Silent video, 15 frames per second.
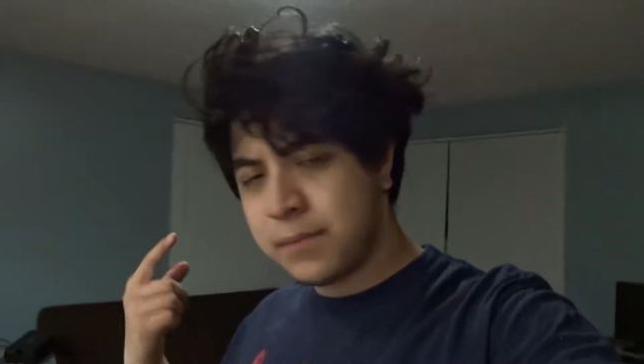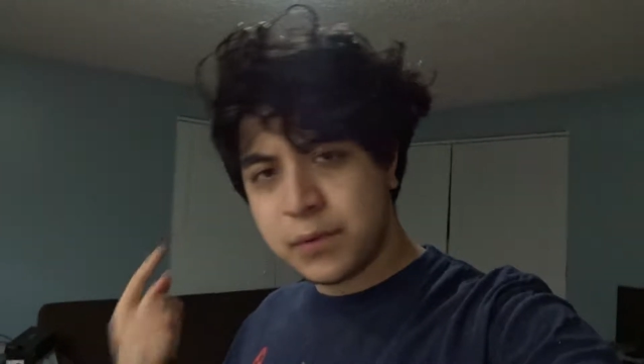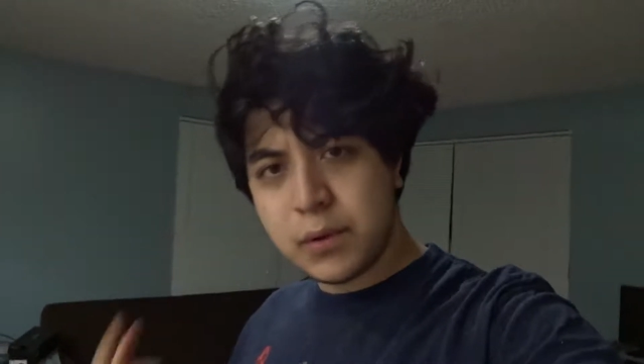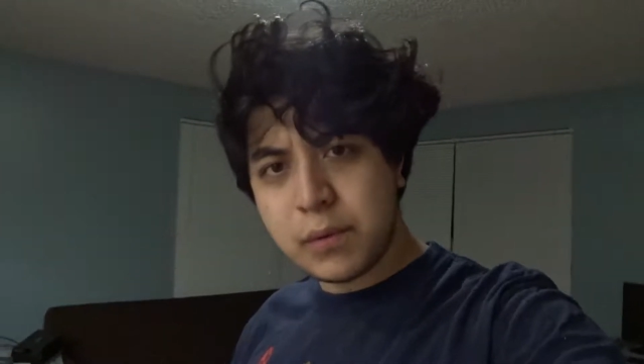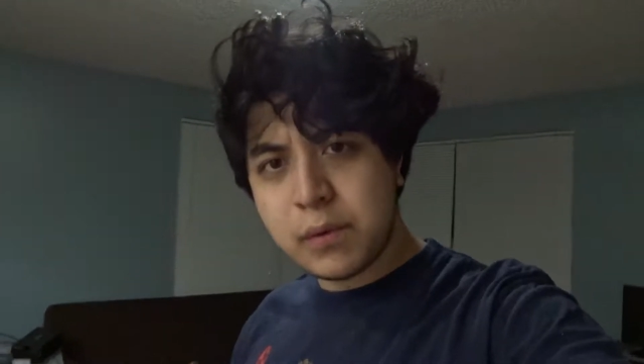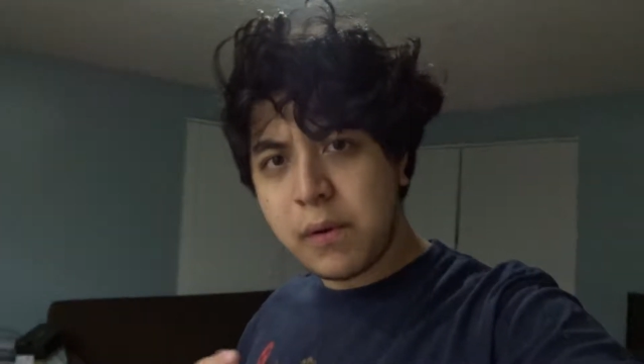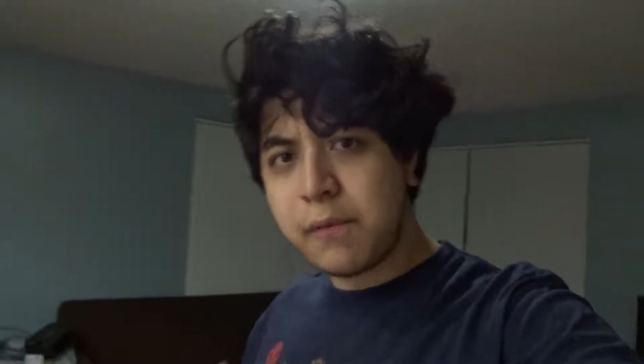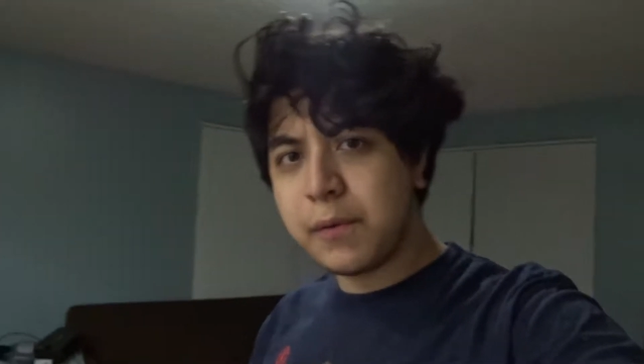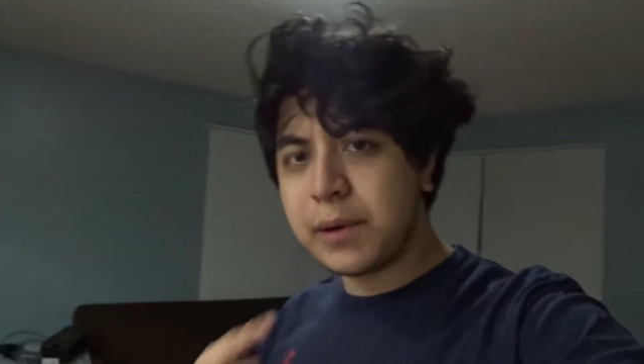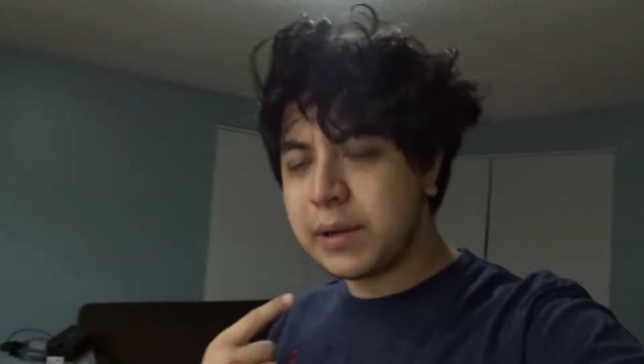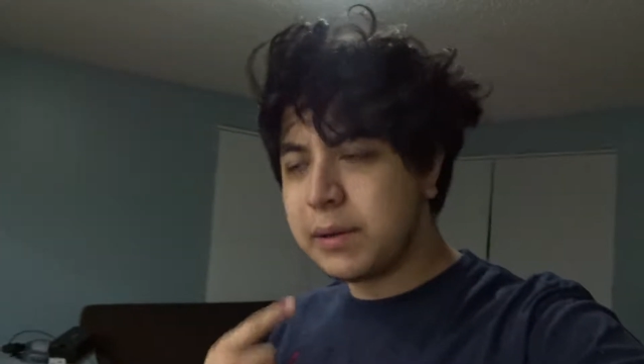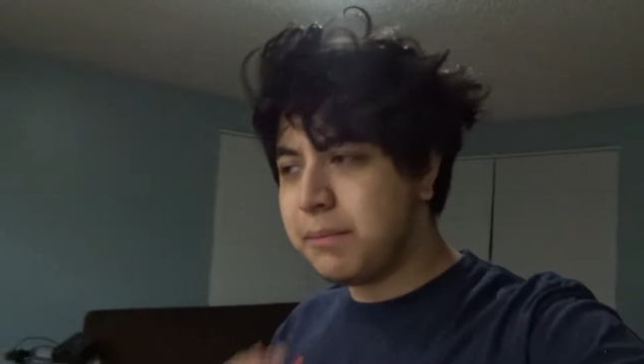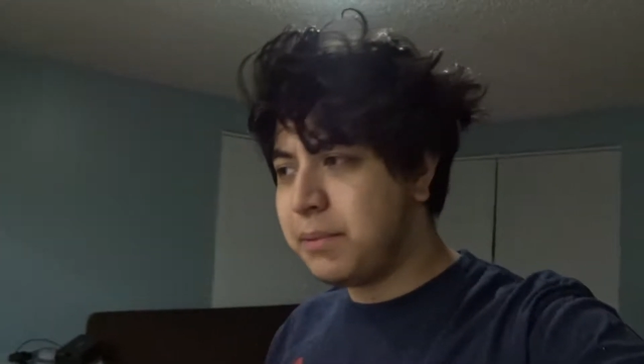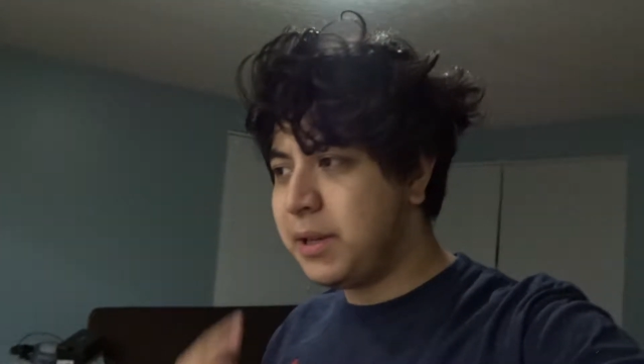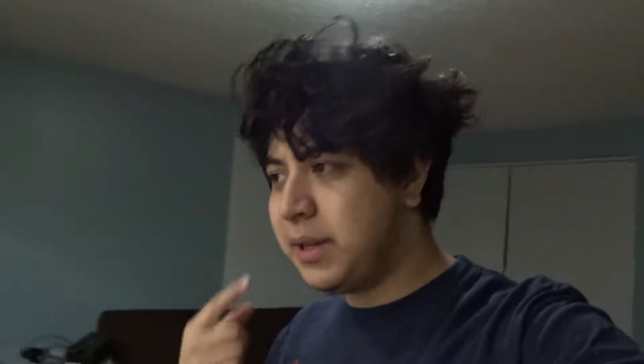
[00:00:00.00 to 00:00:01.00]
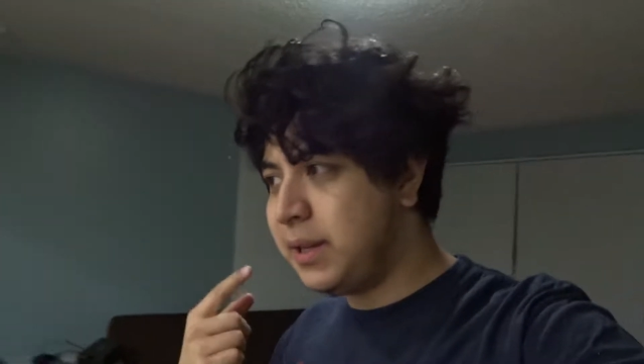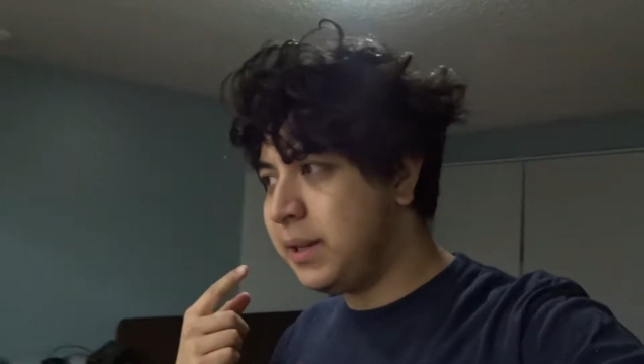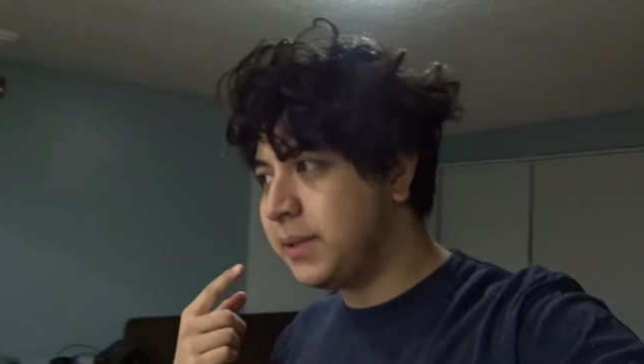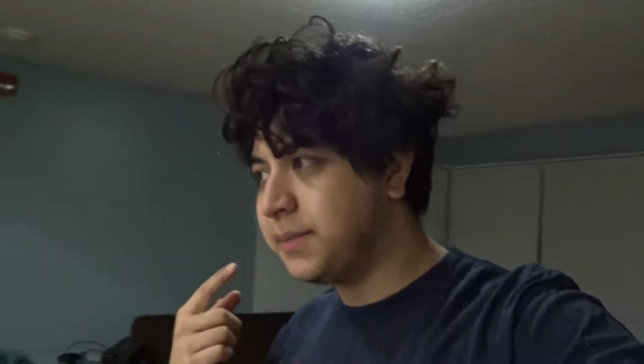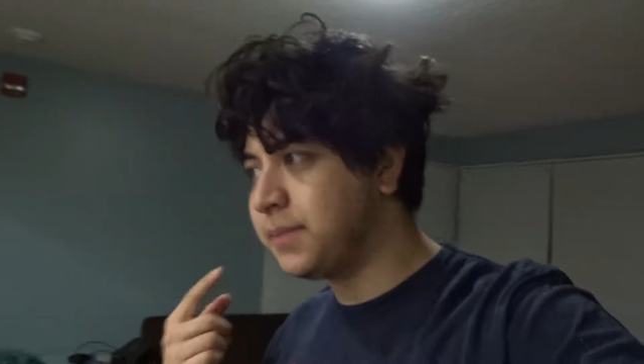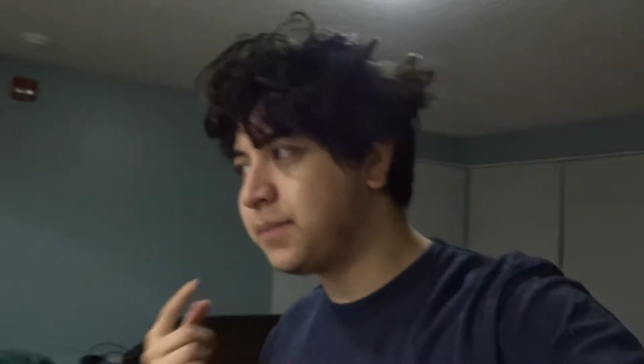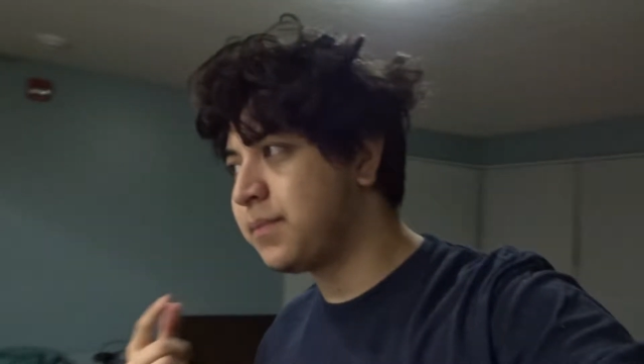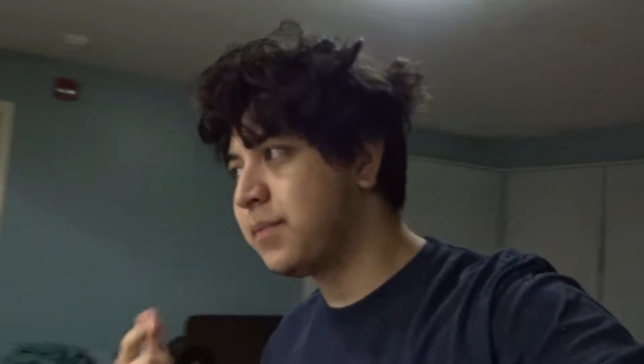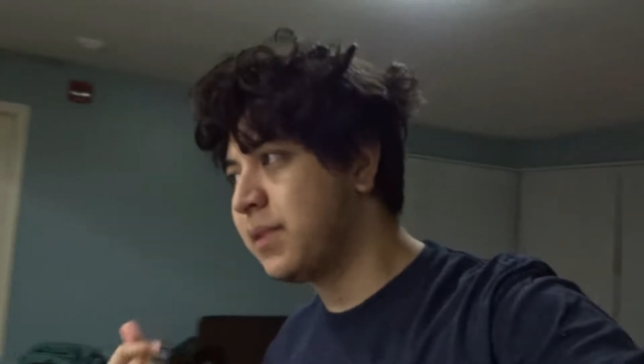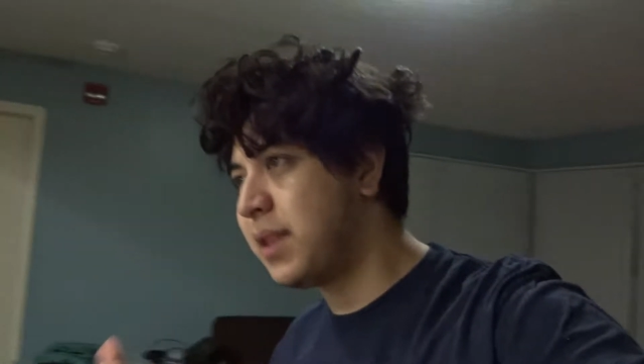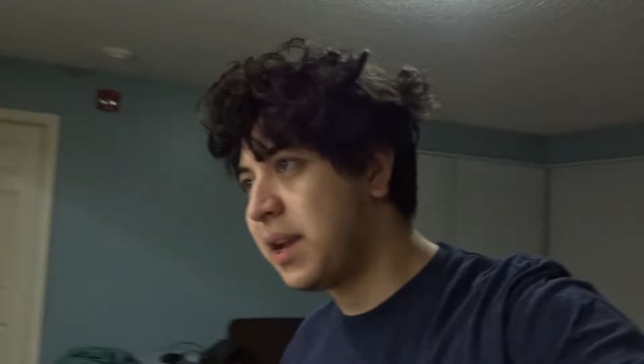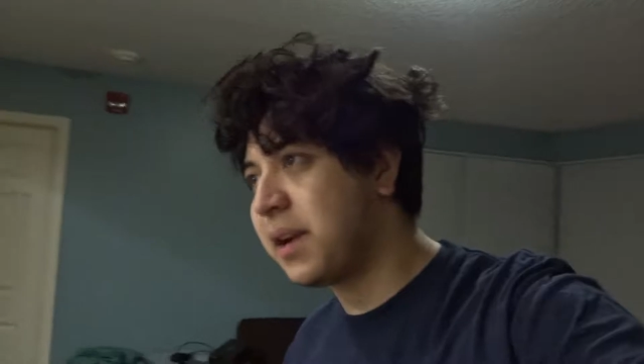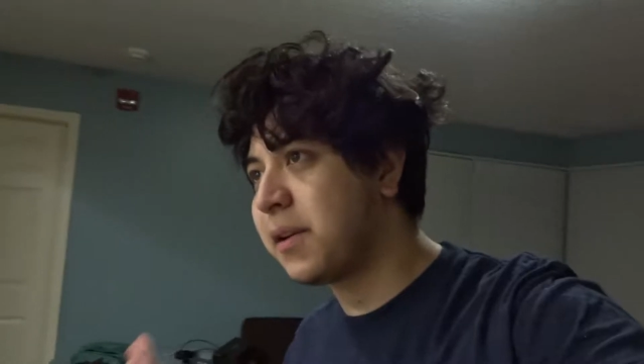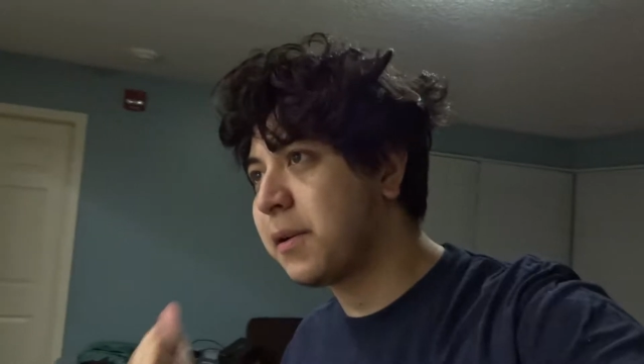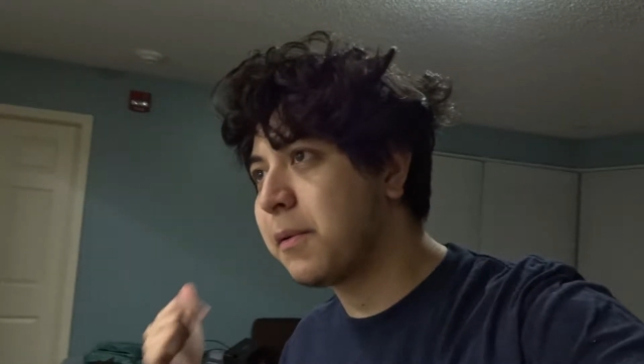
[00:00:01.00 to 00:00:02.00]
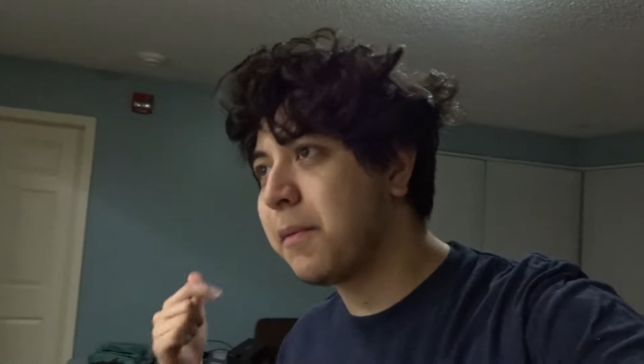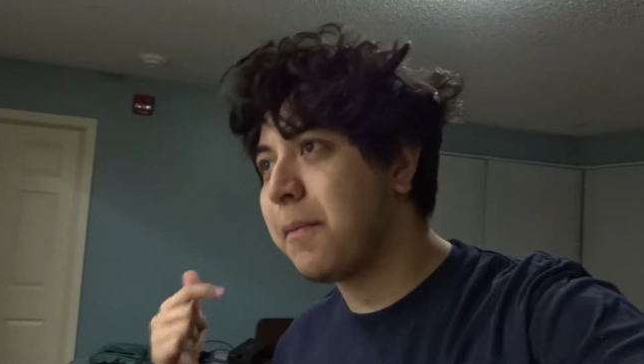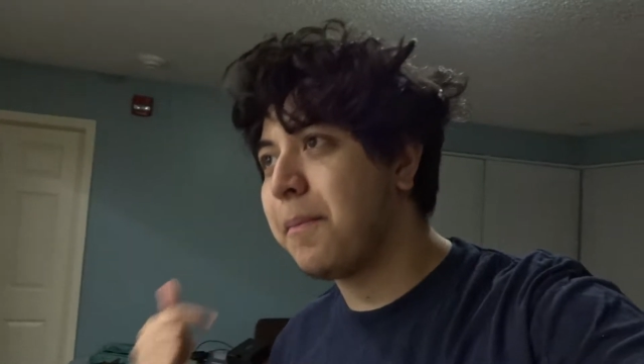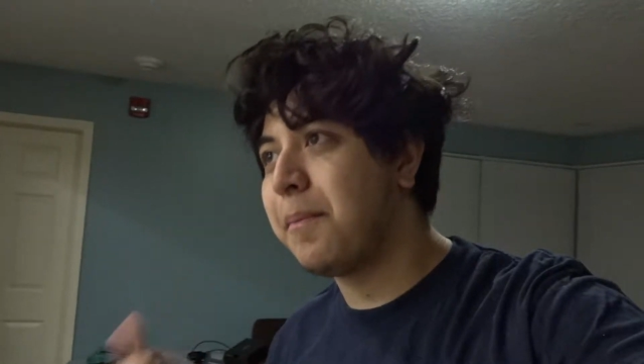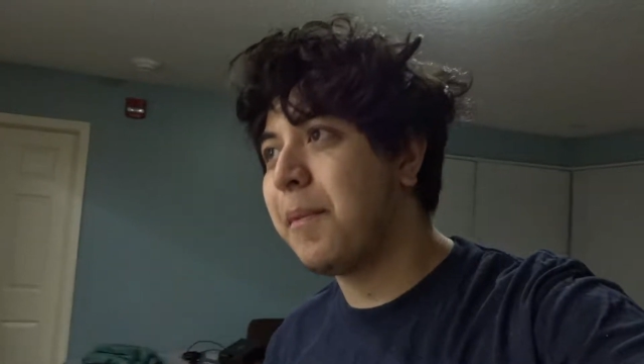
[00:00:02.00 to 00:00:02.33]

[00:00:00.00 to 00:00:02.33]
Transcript: Don't know if we're going to be there